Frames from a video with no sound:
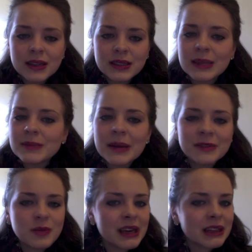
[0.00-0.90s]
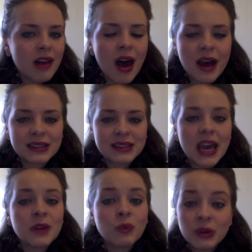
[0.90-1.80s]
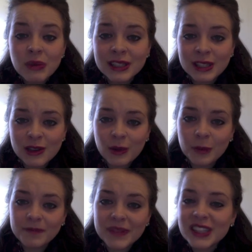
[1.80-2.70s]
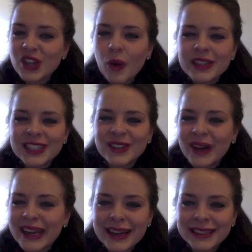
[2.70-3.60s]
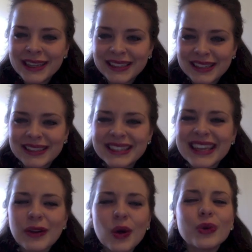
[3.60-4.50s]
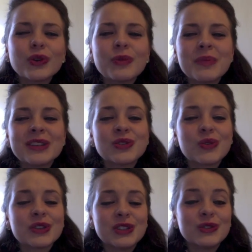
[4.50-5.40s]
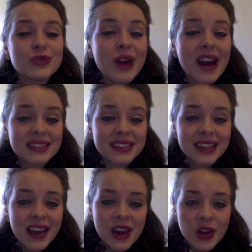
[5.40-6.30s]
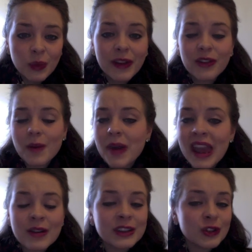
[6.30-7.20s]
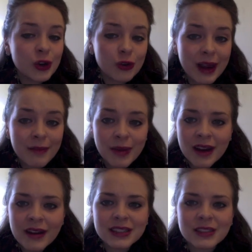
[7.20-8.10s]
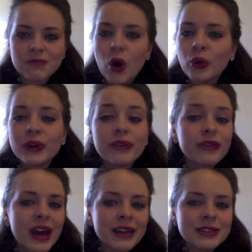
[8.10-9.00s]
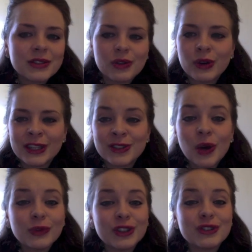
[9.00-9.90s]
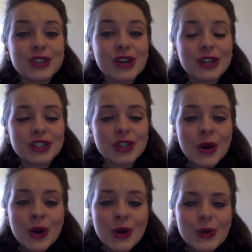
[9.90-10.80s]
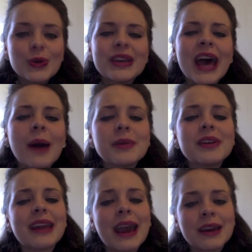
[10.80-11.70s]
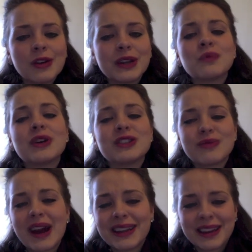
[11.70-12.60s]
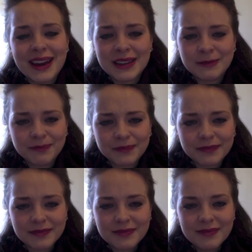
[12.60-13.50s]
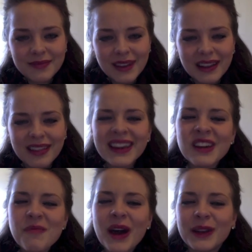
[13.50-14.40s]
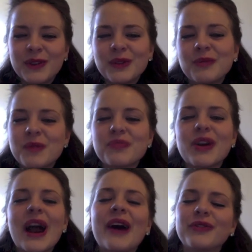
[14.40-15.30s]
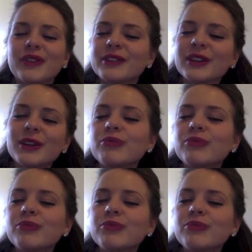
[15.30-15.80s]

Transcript: Sometimes we get lost, and when we do, it's always a great idea to seek out older mentors you trust, whether a parent or grandparent, older friend, or an adult in your church who can help you get anchored in what's right again. Think about if you would be proud for your little